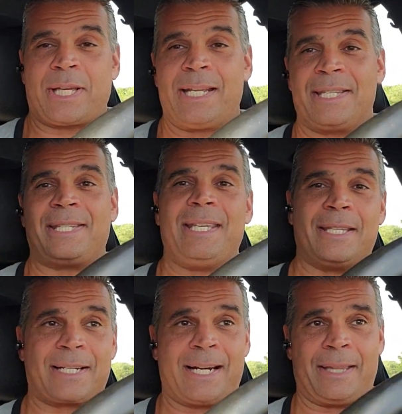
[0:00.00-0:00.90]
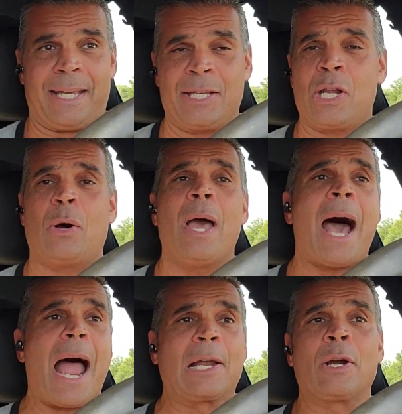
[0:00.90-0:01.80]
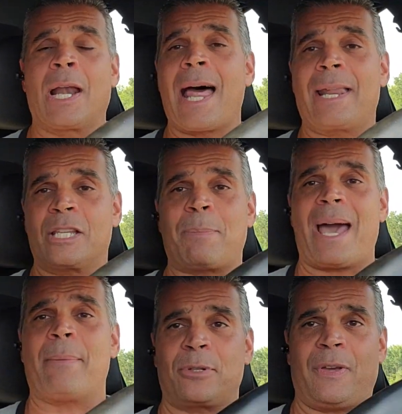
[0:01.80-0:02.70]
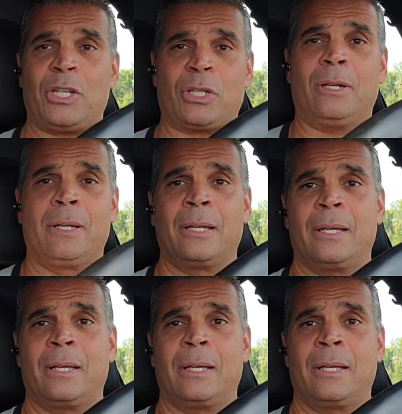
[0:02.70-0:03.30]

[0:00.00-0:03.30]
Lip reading: I didn't see this kind of thing. And I learned a lot of this by observation.